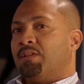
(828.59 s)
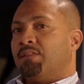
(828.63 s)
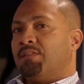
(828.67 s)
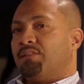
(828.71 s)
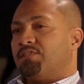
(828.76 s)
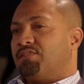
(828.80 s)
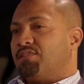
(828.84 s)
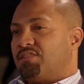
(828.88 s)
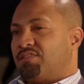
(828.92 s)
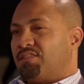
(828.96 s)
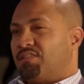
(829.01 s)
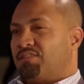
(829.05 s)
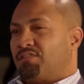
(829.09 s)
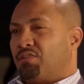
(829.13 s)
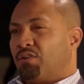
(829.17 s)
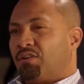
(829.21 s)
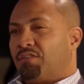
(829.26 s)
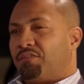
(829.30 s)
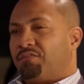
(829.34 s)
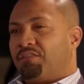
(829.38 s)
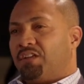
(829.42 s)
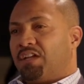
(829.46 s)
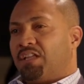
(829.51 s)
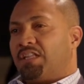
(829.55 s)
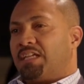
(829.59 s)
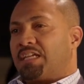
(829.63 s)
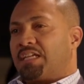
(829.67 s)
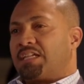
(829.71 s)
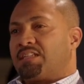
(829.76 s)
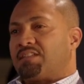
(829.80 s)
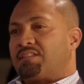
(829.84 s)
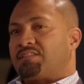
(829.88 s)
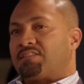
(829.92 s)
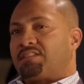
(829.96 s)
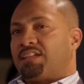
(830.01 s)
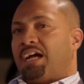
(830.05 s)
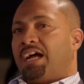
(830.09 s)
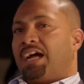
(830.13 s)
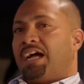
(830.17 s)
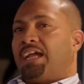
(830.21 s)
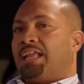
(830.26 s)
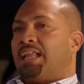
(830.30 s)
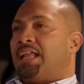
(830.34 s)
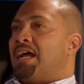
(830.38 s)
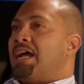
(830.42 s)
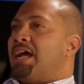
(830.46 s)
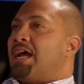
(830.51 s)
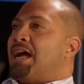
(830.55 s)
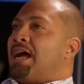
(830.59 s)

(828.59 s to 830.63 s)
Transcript: This is the sort of feeling inside.